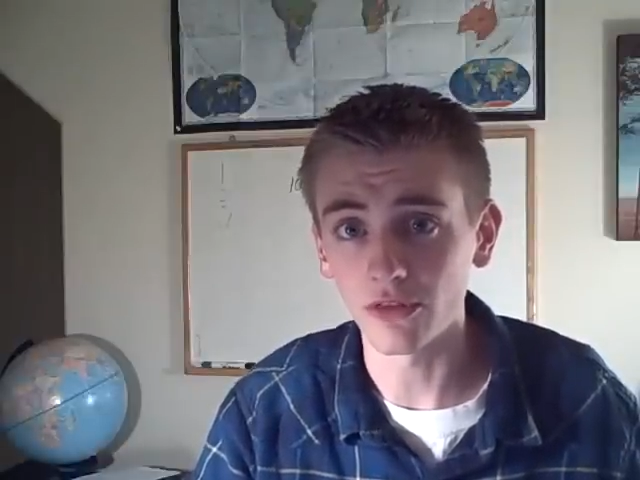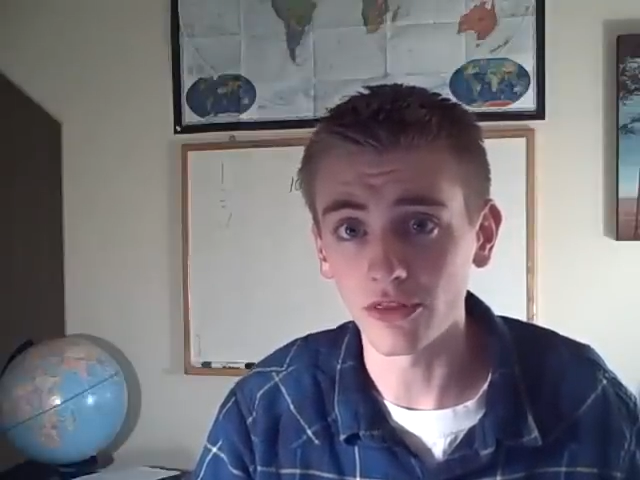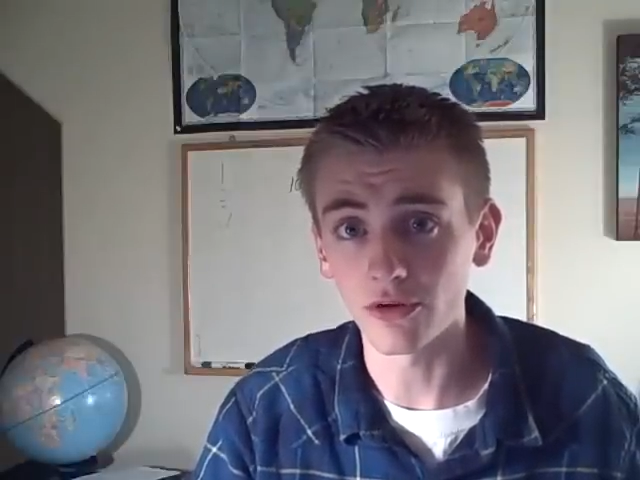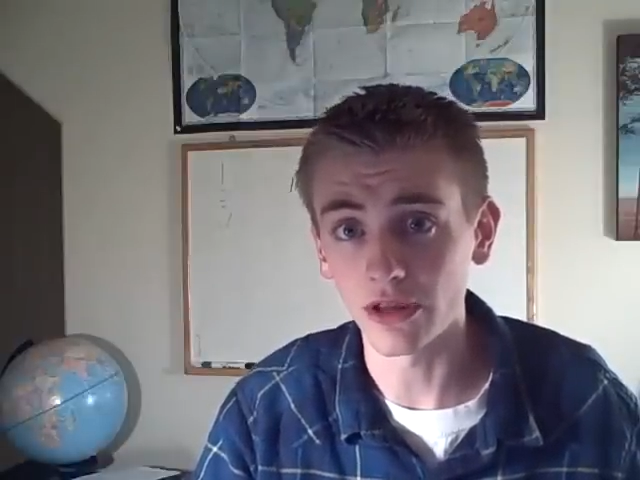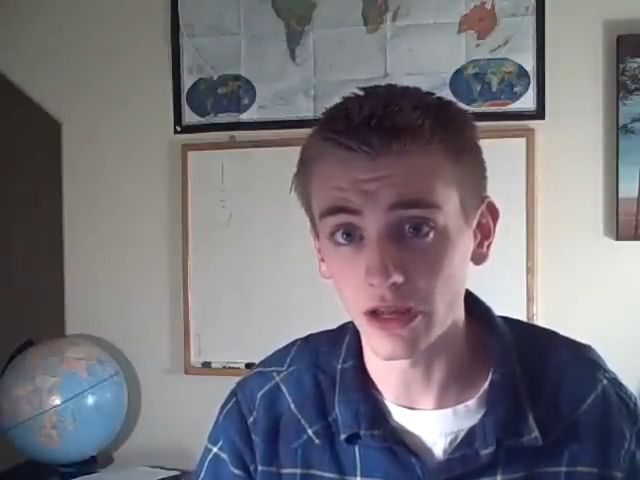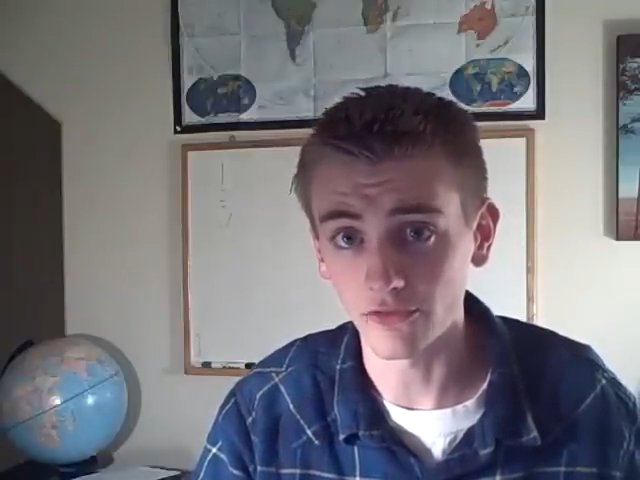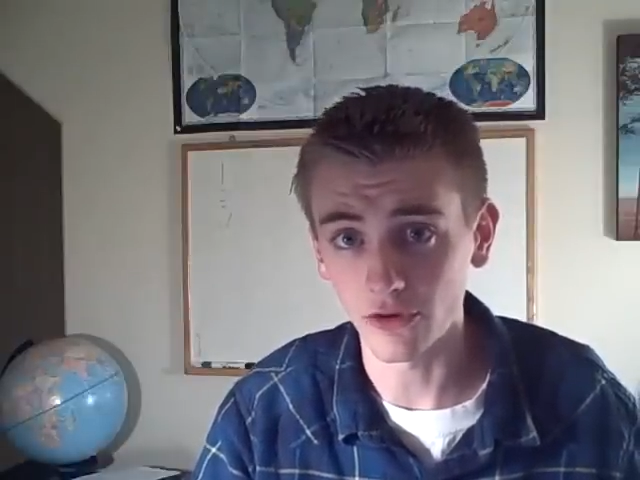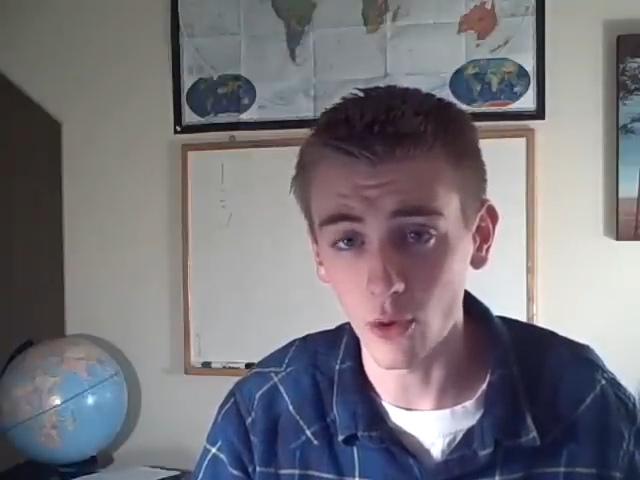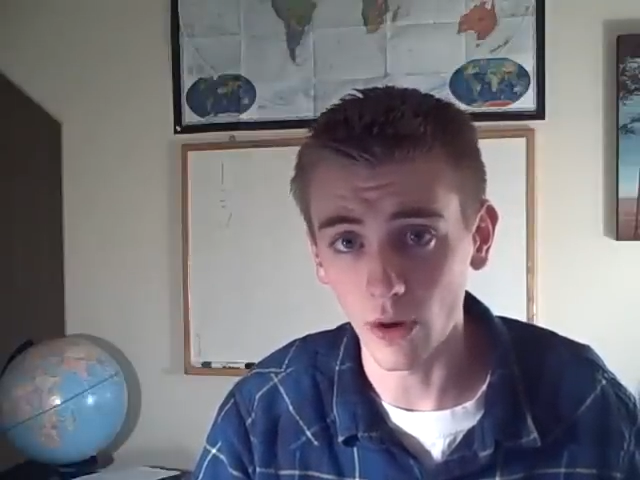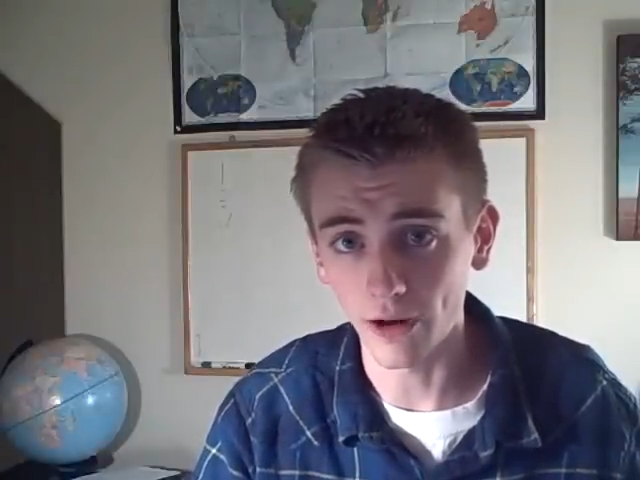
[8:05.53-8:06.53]
theory out of
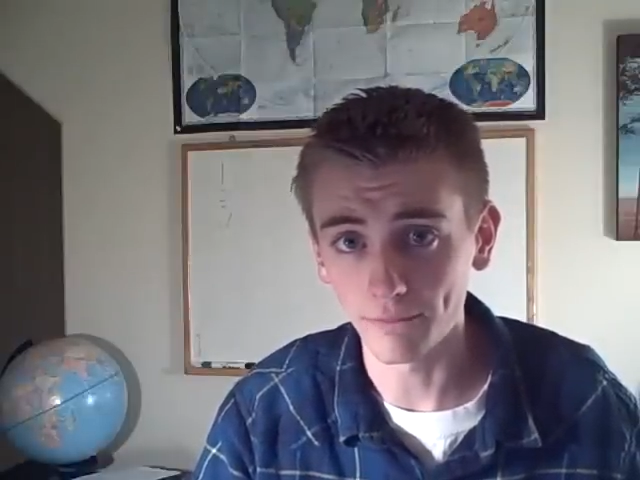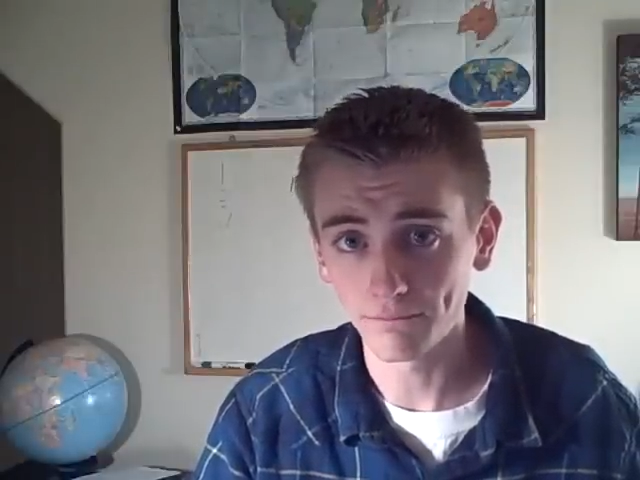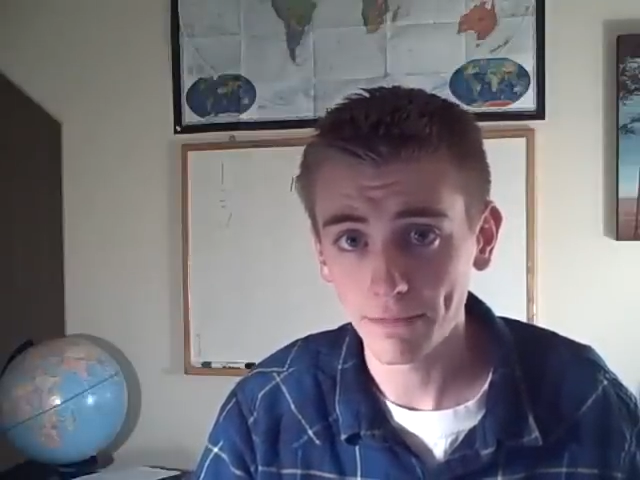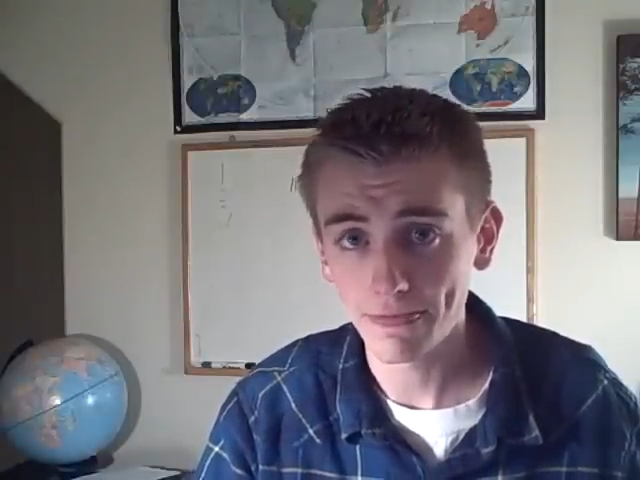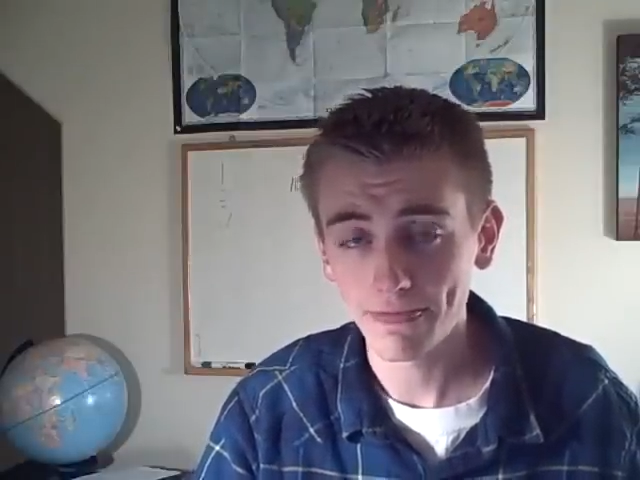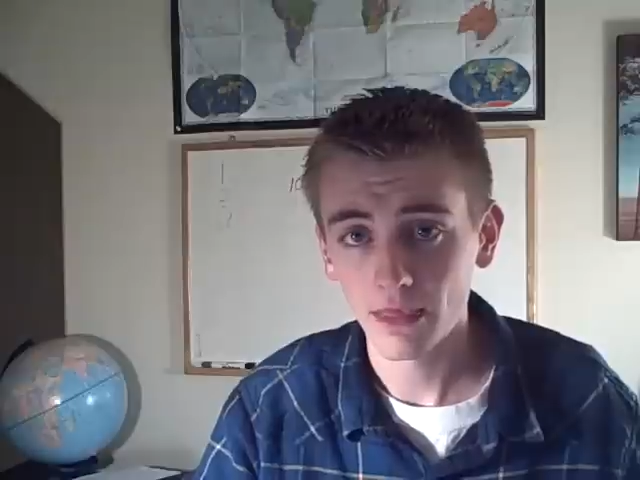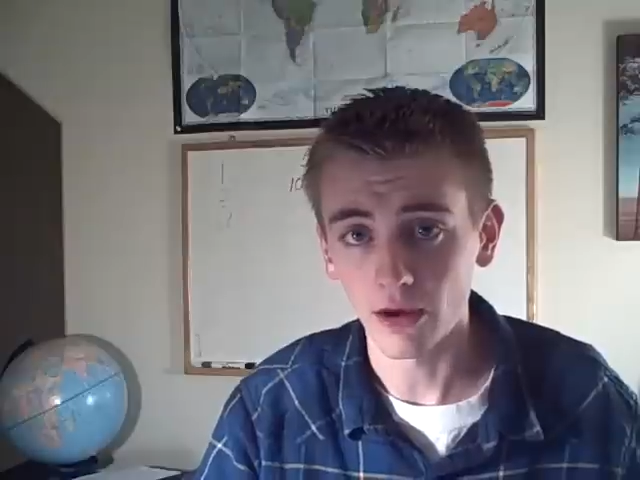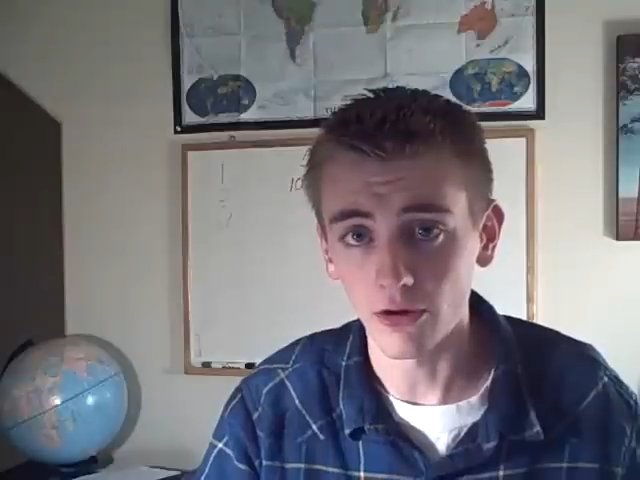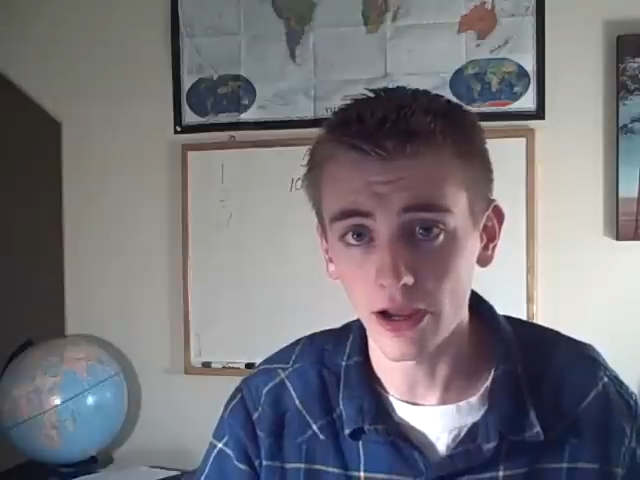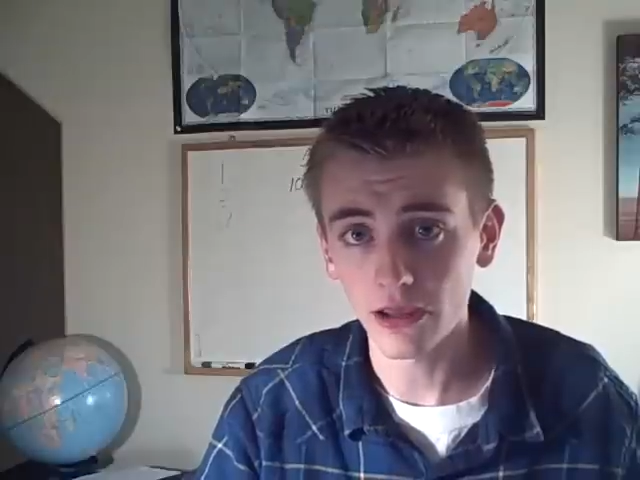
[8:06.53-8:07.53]
nowhere.
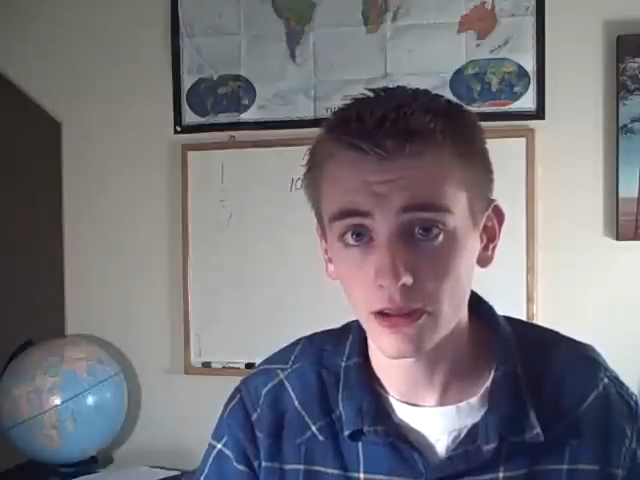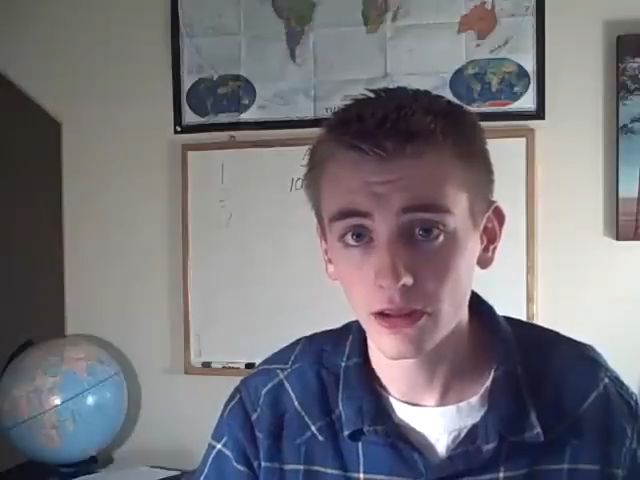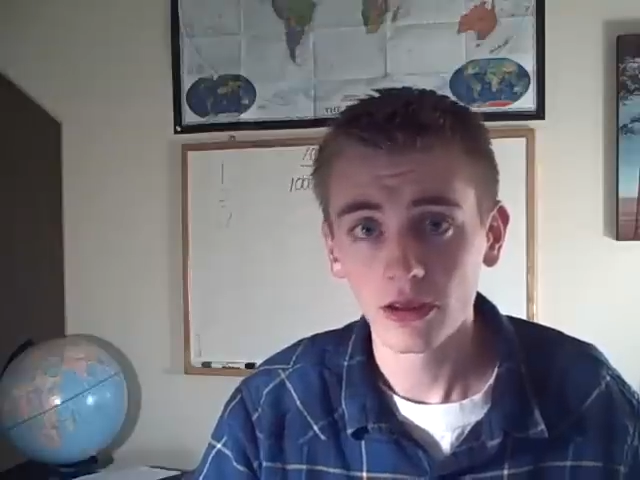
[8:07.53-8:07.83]
All right?